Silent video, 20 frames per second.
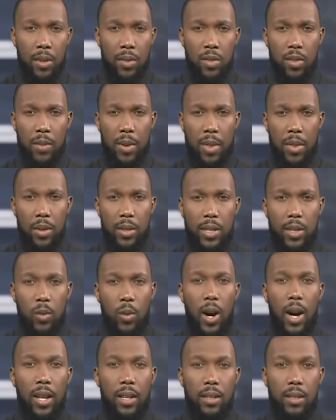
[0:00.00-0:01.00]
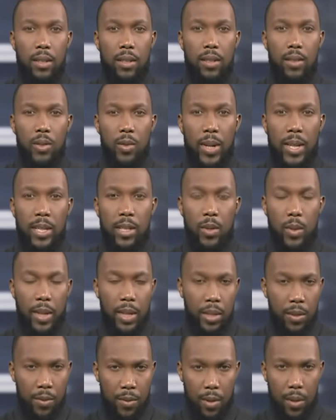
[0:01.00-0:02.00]
October 31,
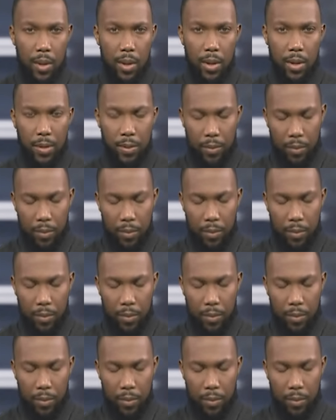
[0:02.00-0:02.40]
2024.